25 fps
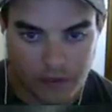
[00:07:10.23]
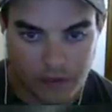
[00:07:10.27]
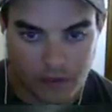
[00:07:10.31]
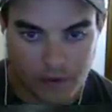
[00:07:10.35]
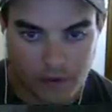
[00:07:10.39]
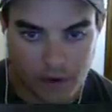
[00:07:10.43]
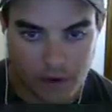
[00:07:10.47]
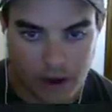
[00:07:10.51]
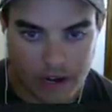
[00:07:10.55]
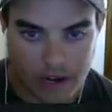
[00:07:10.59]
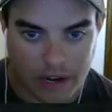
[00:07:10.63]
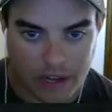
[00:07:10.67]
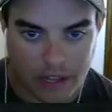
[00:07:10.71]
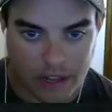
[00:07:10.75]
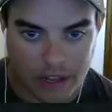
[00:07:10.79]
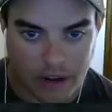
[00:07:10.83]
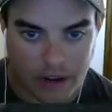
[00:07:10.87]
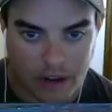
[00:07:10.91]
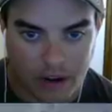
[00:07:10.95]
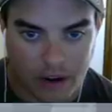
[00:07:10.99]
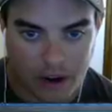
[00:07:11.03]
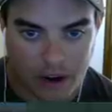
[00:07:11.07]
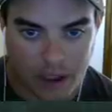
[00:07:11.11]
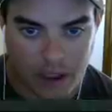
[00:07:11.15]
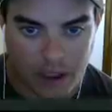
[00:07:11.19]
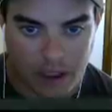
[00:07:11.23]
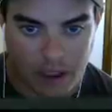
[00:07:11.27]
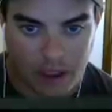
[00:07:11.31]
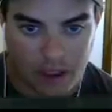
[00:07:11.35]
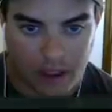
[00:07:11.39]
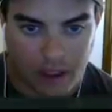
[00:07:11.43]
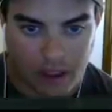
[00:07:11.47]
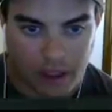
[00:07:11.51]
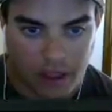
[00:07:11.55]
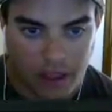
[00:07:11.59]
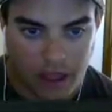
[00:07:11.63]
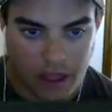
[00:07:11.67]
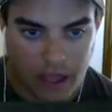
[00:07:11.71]
right here.
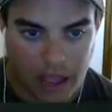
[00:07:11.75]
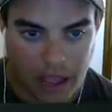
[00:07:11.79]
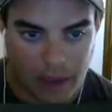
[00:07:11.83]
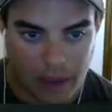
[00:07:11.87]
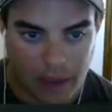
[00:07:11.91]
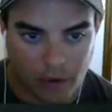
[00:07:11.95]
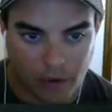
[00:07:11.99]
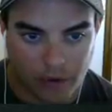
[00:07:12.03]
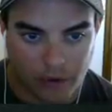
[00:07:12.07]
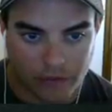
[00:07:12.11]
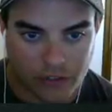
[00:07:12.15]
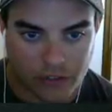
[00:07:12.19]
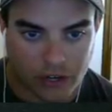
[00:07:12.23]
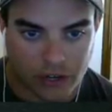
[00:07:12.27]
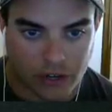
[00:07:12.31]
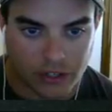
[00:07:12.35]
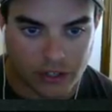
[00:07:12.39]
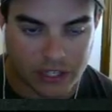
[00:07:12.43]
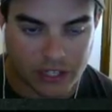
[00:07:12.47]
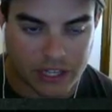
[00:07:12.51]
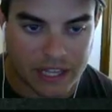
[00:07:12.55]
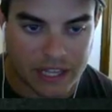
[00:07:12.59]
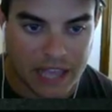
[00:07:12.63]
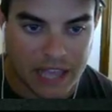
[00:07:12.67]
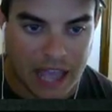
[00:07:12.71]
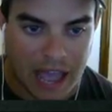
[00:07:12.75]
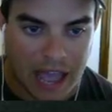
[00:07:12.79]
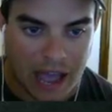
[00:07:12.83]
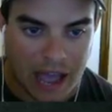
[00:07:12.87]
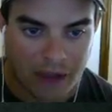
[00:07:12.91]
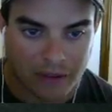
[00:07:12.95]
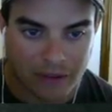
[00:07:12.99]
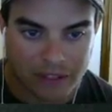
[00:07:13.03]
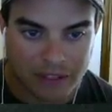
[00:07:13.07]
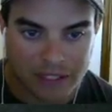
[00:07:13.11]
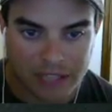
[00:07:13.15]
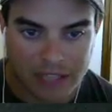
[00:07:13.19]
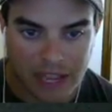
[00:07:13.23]
I would have turned to the
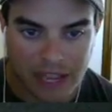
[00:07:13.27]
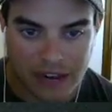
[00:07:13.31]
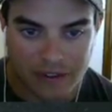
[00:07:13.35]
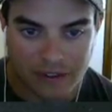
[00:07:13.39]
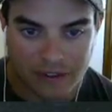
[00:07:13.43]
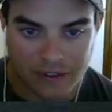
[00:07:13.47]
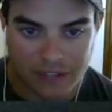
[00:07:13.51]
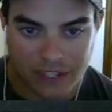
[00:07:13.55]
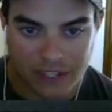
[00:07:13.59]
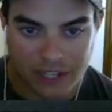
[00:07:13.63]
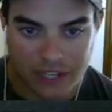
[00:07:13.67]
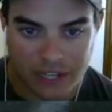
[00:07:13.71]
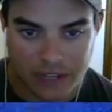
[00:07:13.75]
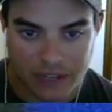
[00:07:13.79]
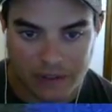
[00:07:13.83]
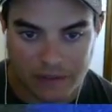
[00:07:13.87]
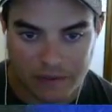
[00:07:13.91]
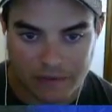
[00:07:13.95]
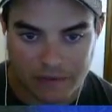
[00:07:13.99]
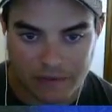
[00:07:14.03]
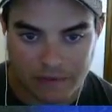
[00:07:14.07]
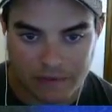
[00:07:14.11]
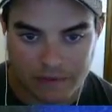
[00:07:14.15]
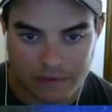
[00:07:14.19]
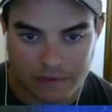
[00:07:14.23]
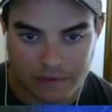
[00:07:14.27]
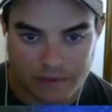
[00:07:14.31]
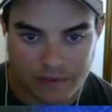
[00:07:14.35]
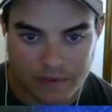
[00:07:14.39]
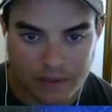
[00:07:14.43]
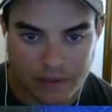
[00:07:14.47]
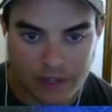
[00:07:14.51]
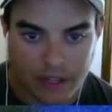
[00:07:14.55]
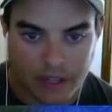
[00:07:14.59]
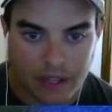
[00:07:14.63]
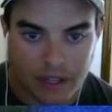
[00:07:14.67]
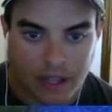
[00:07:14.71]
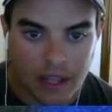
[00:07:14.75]
outside of C,
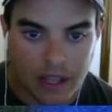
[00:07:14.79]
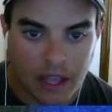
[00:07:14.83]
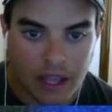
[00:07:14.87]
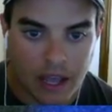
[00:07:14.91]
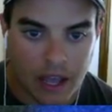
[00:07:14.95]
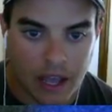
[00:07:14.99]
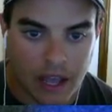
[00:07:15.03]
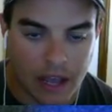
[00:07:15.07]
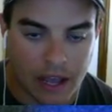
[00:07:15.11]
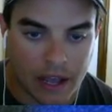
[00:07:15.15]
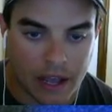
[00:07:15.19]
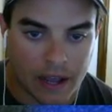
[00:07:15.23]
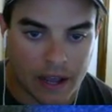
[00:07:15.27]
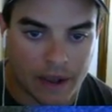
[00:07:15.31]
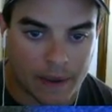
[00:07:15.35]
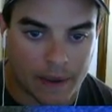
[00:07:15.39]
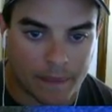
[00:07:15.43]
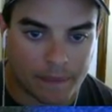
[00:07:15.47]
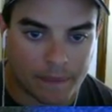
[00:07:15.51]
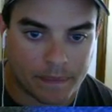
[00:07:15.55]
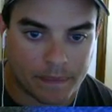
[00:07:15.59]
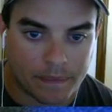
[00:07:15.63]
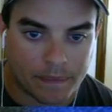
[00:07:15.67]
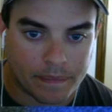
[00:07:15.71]
because